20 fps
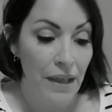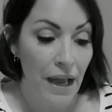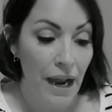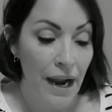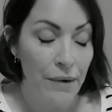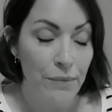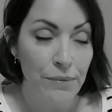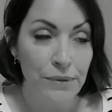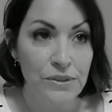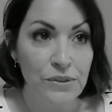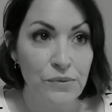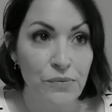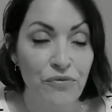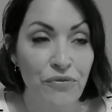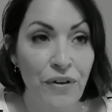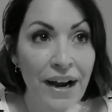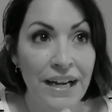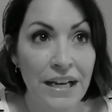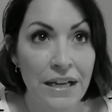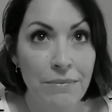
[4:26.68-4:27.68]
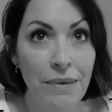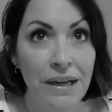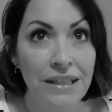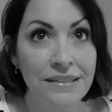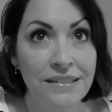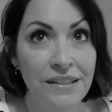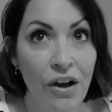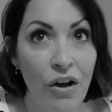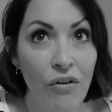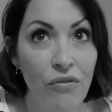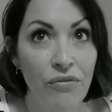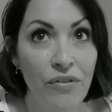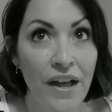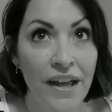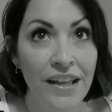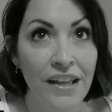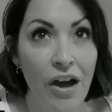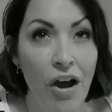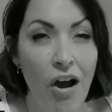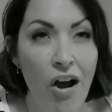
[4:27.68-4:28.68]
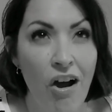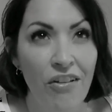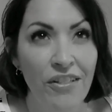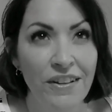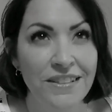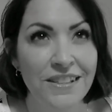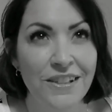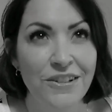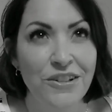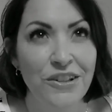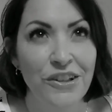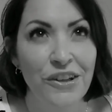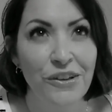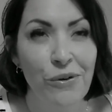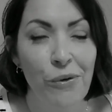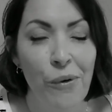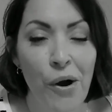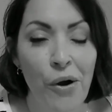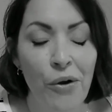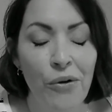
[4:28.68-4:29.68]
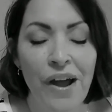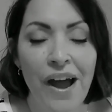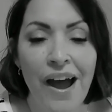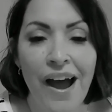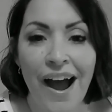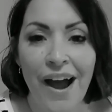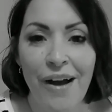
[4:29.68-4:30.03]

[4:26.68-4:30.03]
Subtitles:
I was finding myself like, oh, that's such a good quote.